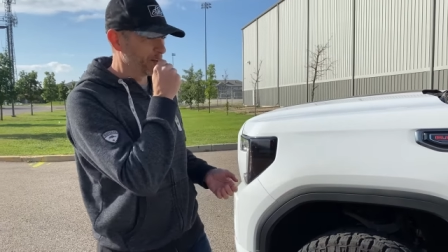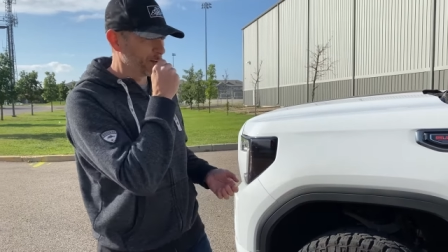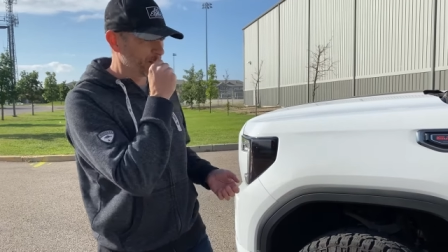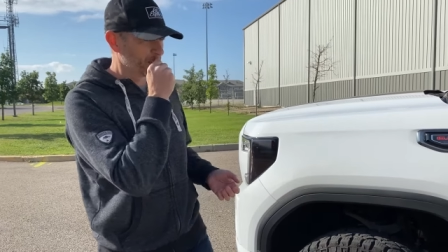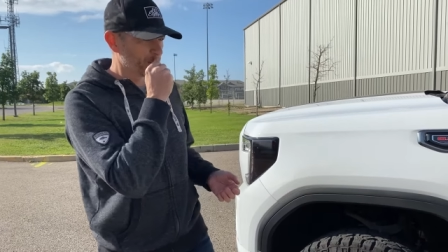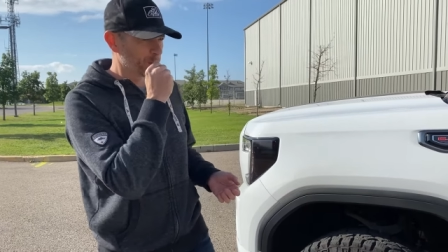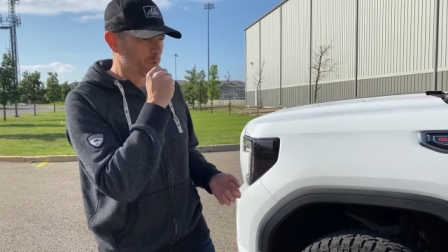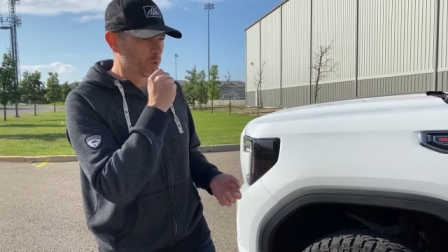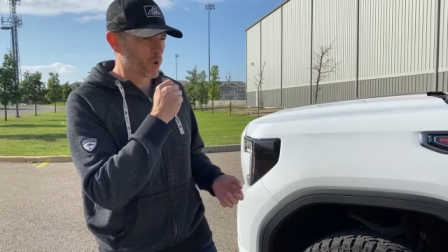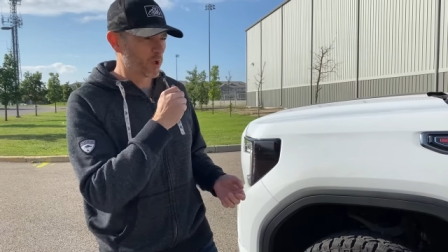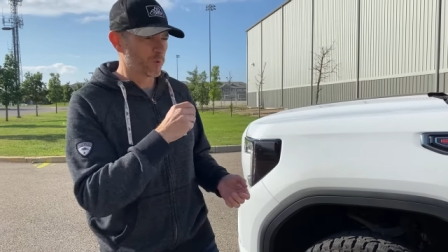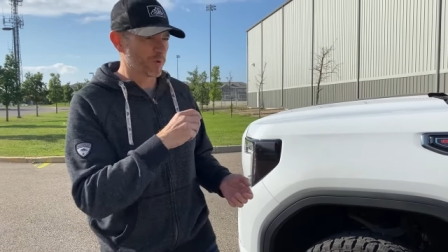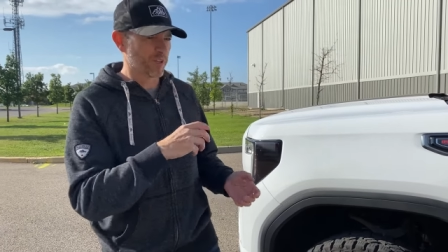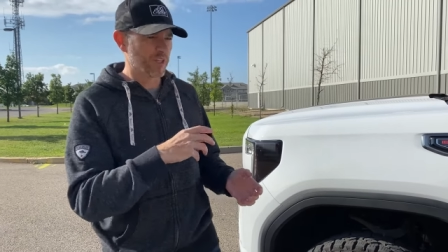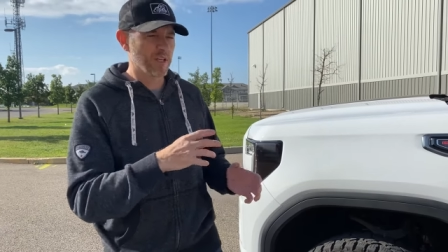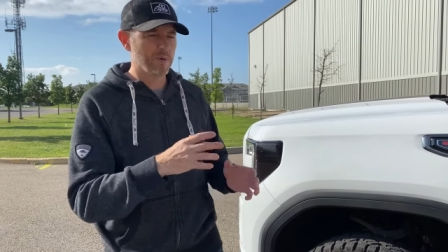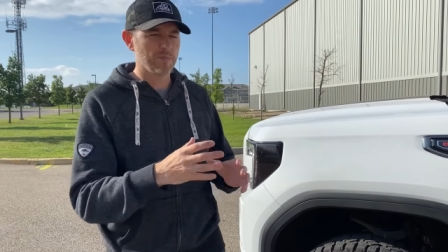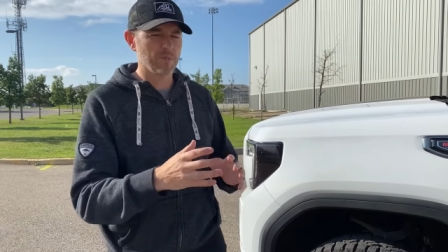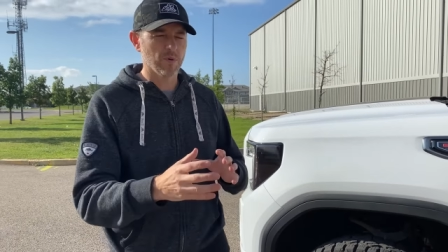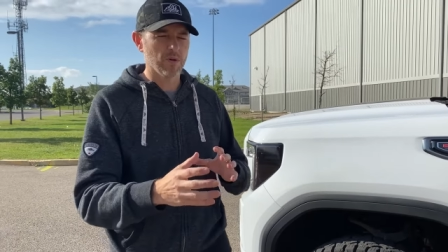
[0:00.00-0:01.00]
a little more, but
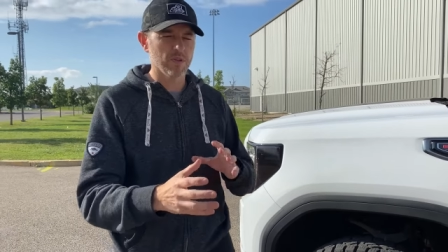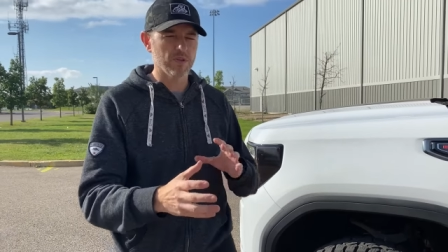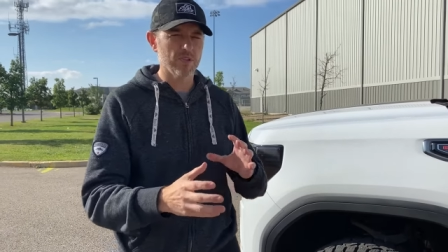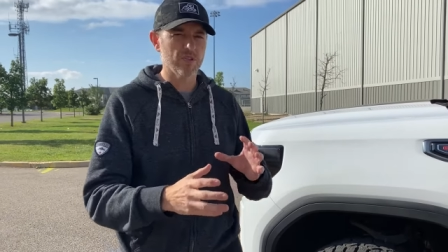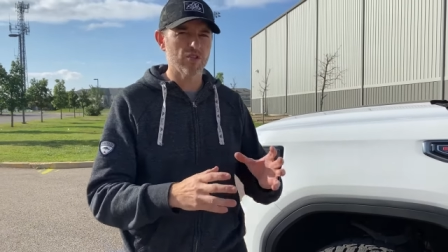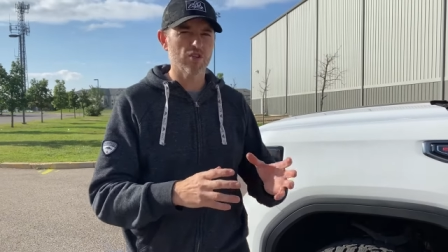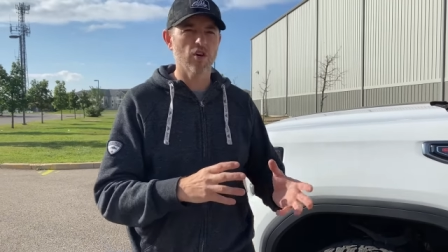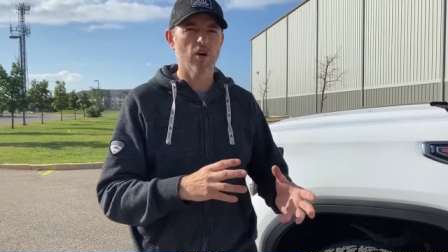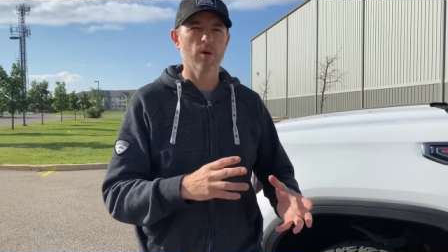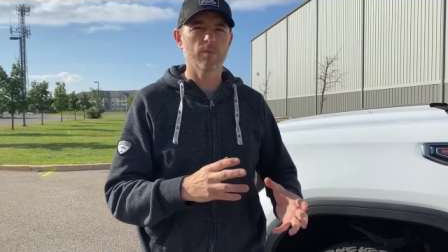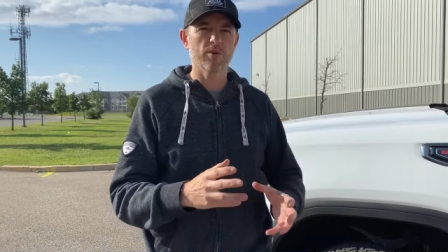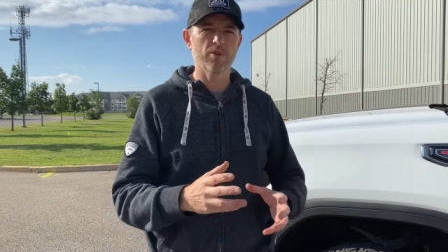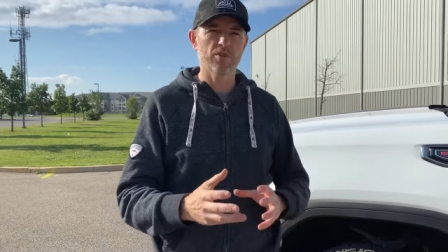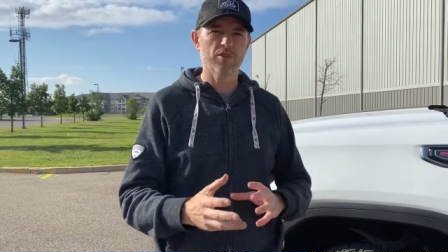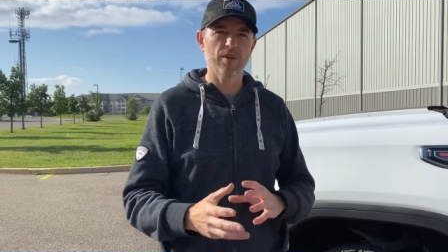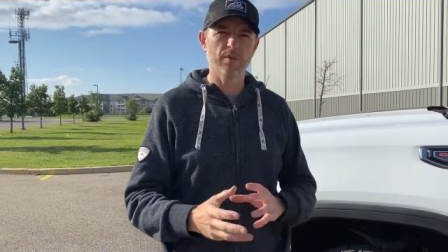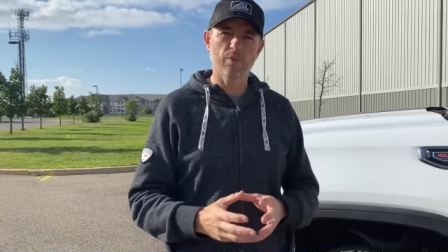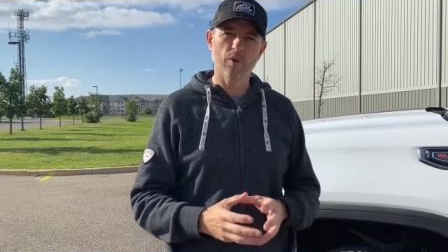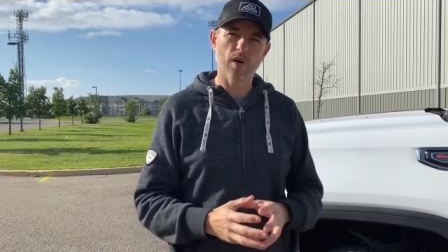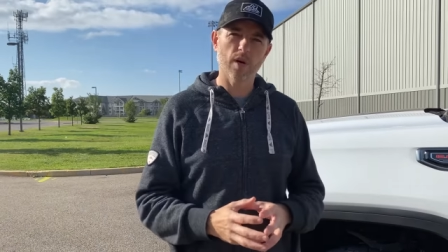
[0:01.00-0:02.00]
keep all the
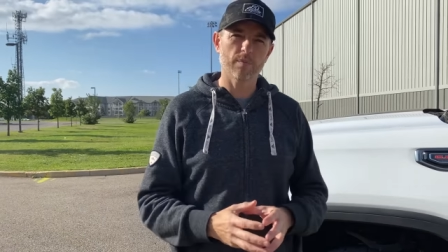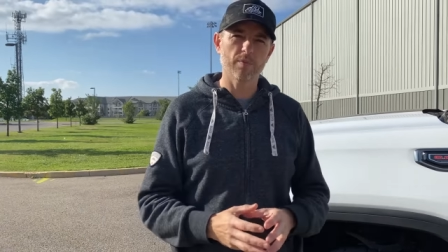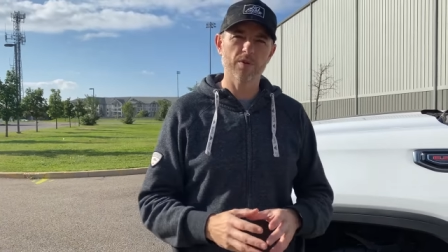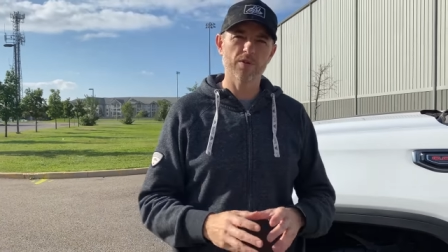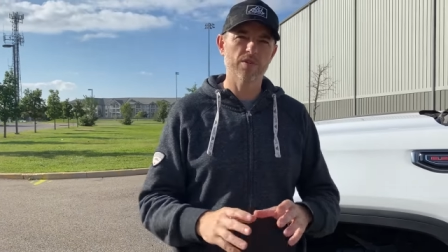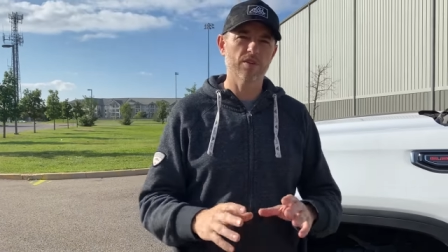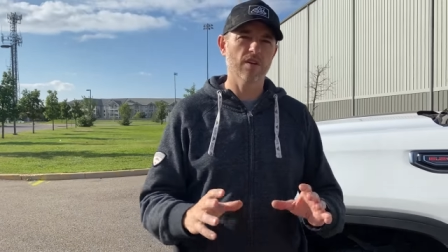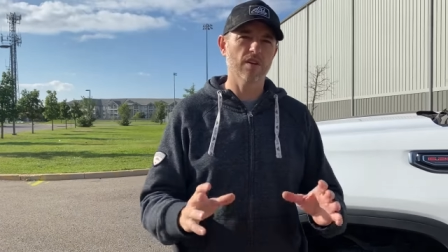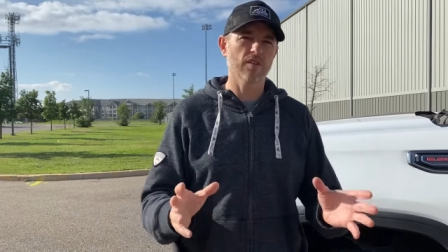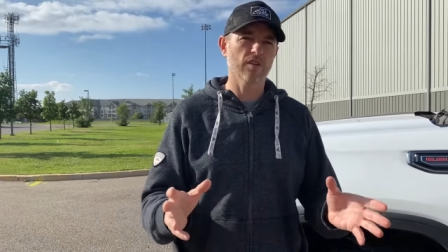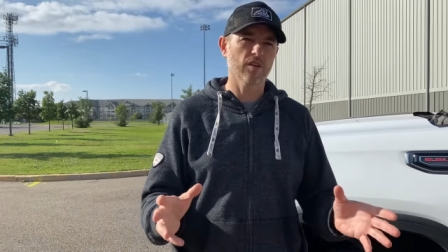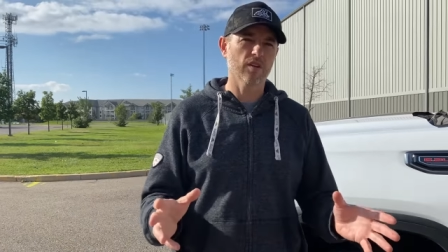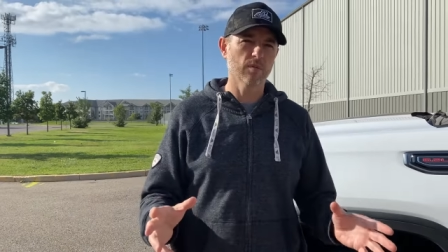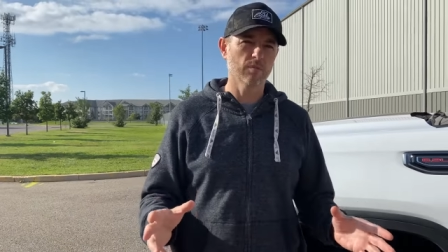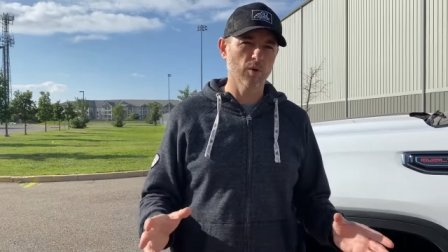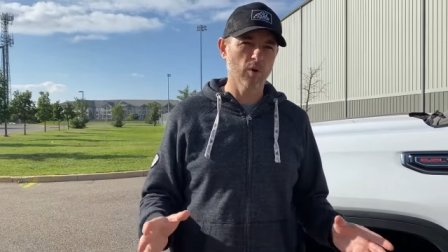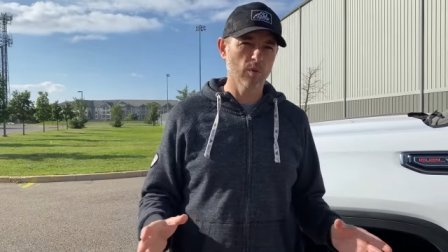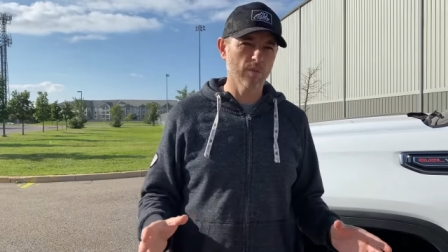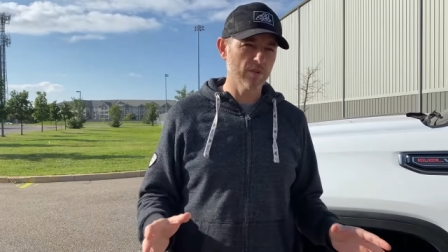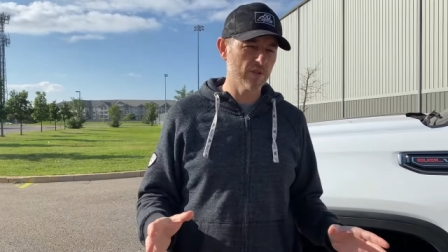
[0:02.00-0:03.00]
geometry proper so other
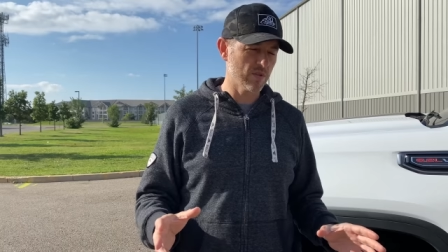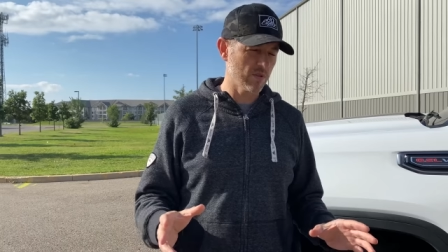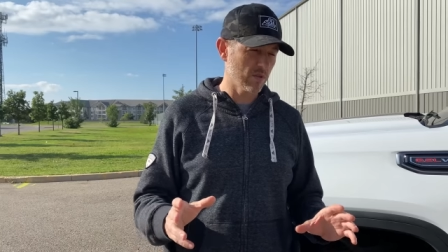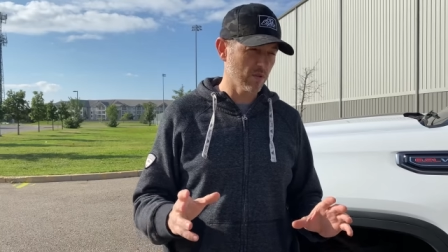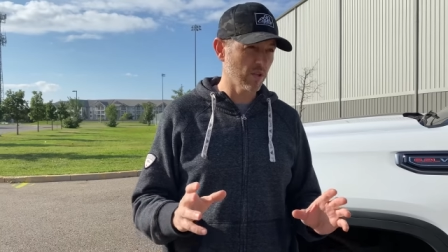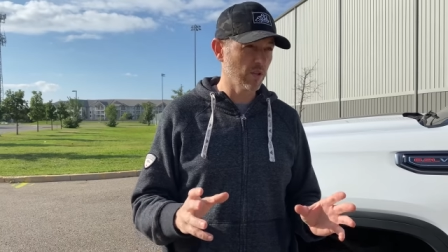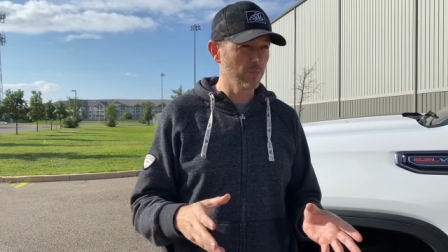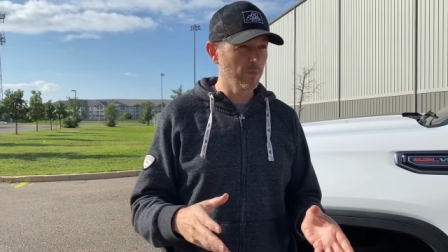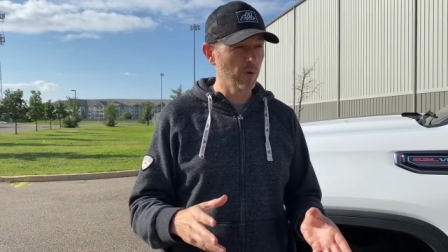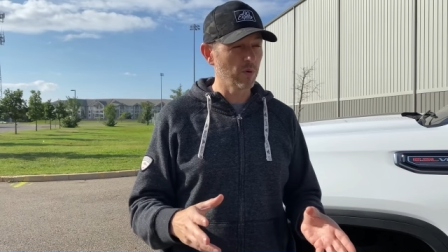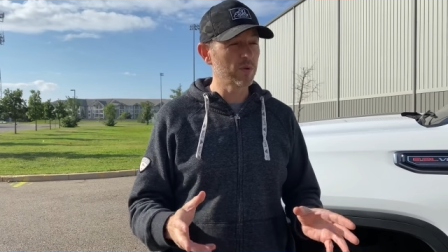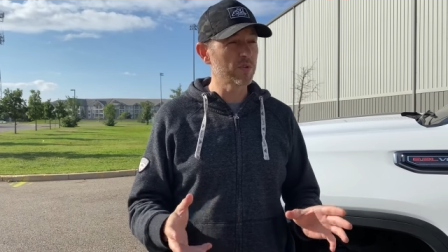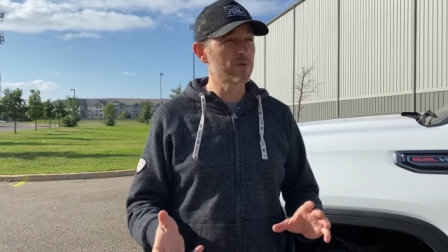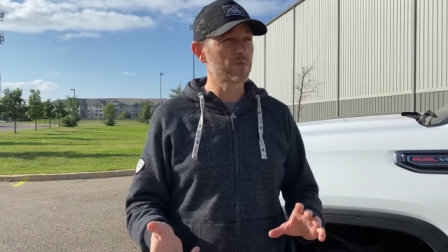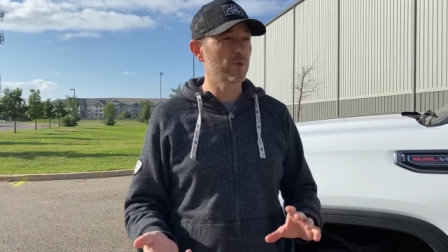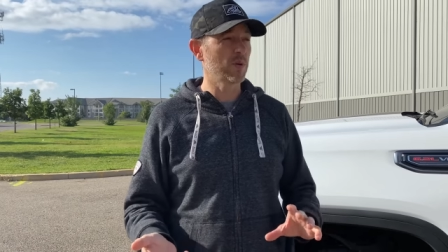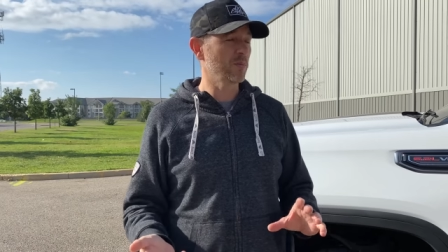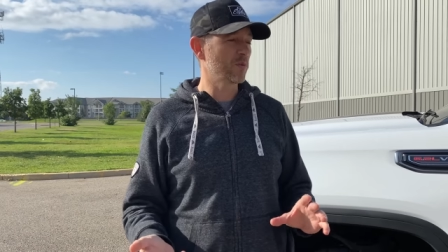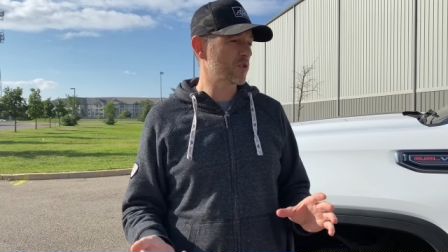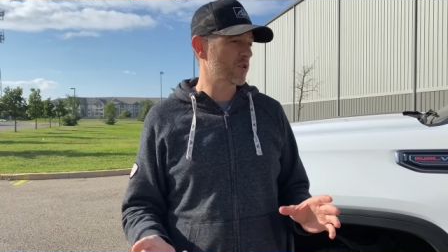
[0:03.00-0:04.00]
components
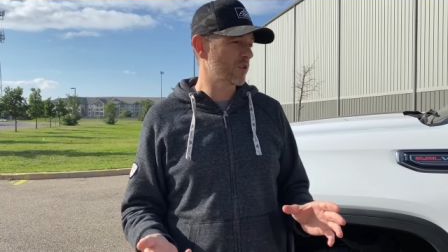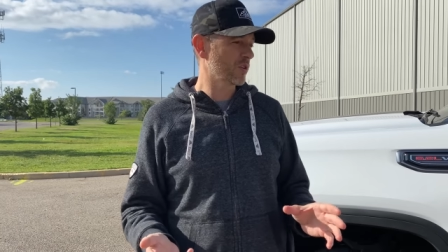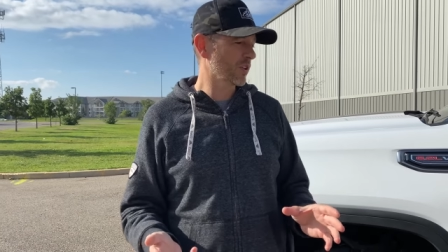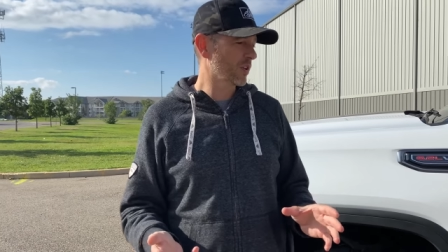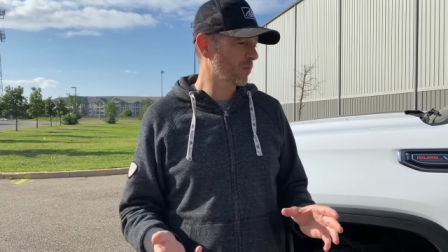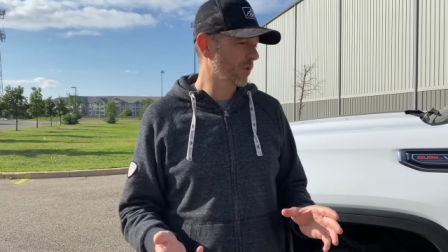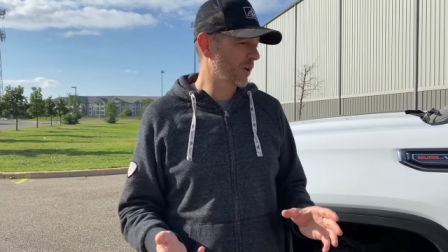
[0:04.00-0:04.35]
prematurely